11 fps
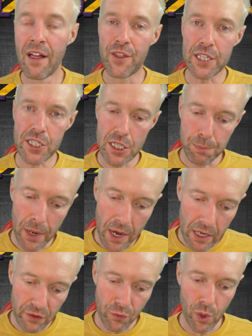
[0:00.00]
This is
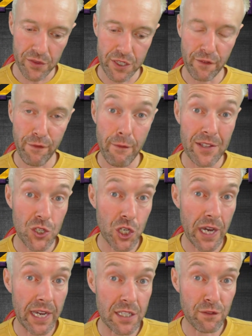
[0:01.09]
part of what
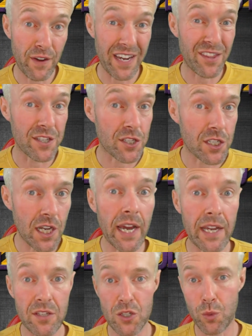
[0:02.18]
differentiates faith in
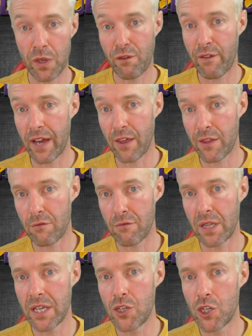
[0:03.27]
science with faith in
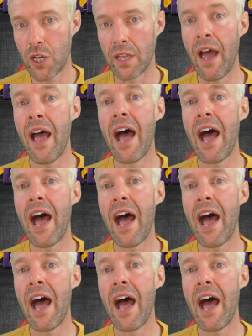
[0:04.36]
religion.